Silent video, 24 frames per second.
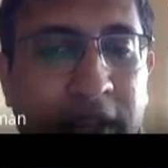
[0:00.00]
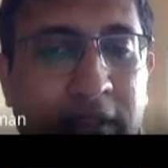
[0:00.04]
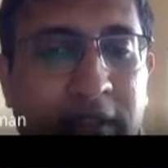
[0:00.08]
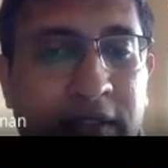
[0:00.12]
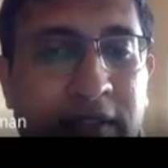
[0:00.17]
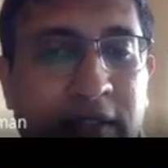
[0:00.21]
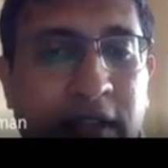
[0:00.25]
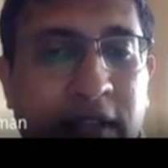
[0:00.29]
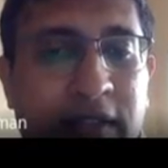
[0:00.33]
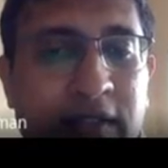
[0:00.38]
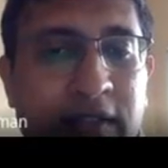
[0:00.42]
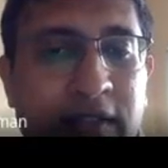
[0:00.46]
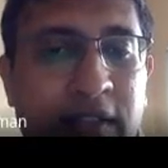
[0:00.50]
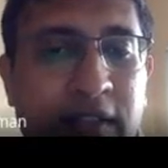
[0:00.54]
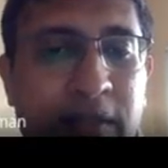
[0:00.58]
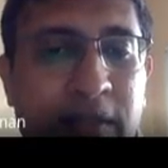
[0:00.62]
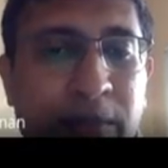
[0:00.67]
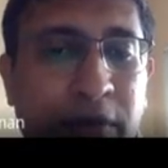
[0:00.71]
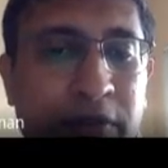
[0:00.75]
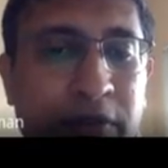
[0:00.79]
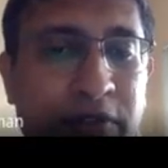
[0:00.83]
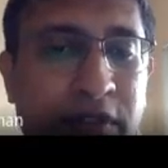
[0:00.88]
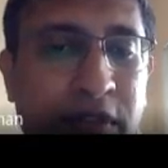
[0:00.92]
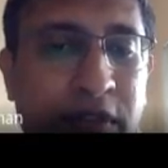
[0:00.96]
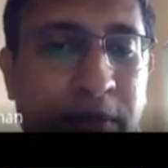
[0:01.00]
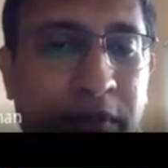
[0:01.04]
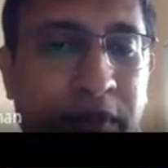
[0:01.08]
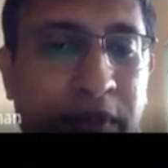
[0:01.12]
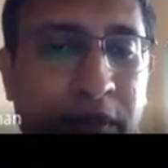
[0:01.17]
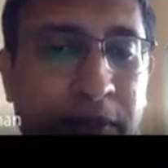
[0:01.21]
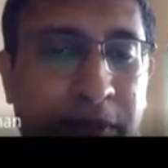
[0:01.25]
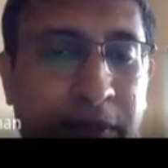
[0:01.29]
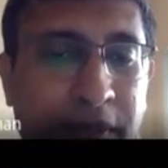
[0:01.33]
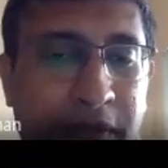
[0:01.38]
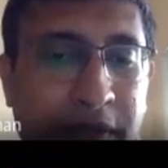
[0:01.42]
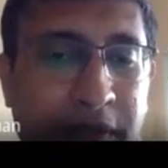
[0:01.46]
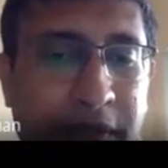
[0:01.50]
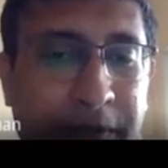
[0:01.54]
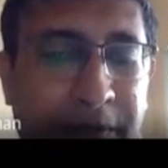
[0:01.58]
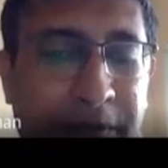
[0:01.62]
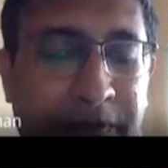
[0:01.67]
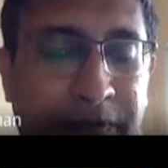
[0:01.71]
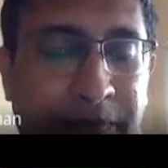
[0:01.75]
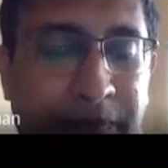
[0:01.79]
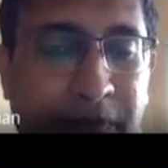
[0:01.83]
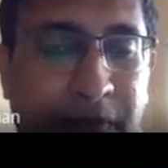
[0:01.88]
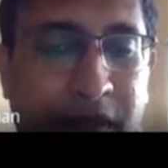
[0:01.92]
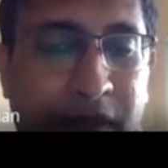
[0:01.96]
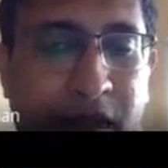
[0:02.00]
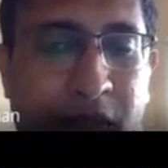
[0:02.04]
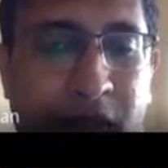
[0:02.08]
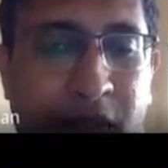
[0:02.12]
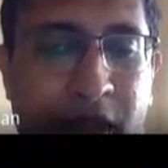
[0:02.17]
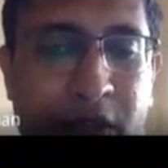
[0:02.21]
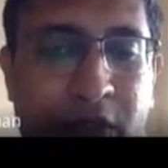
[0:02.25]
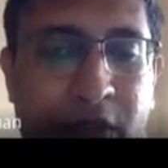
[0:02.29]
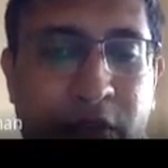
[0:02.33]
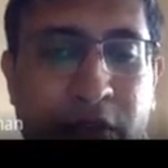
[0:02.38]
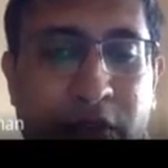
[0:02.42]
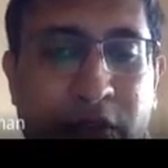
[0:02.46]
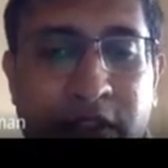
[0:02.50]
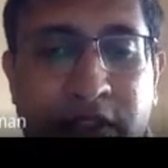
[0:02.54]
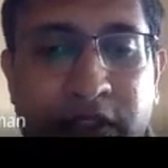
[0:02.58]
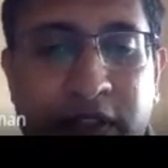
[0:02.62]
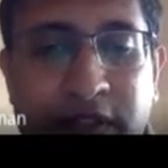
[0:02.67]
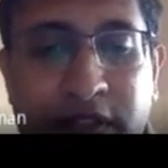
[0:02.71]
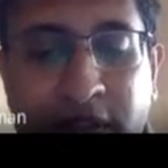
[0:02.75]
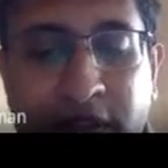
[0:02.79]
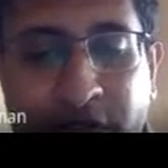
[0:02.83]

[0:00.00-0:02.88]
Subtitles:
start seeing positive MR appearing. So this is a